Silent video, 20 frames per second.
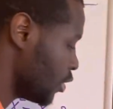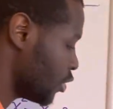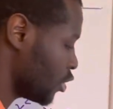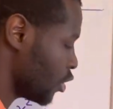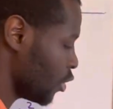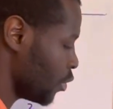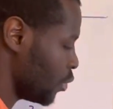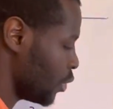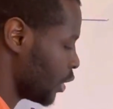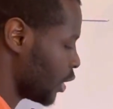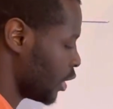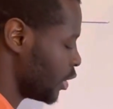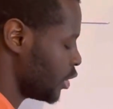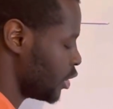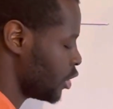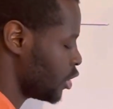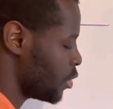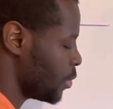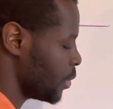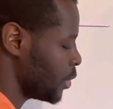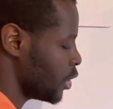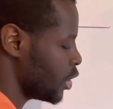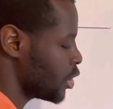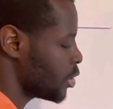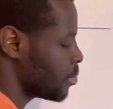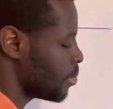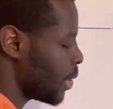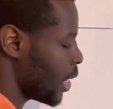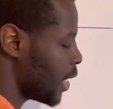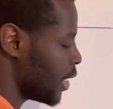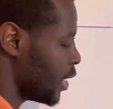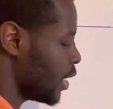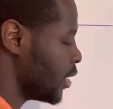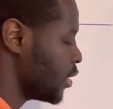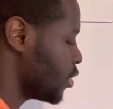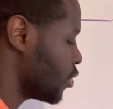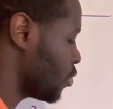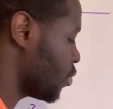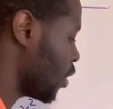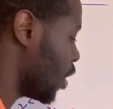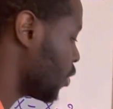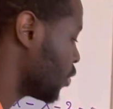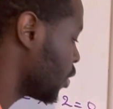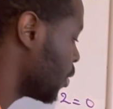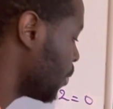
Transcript: so you can distribute this minus throughout the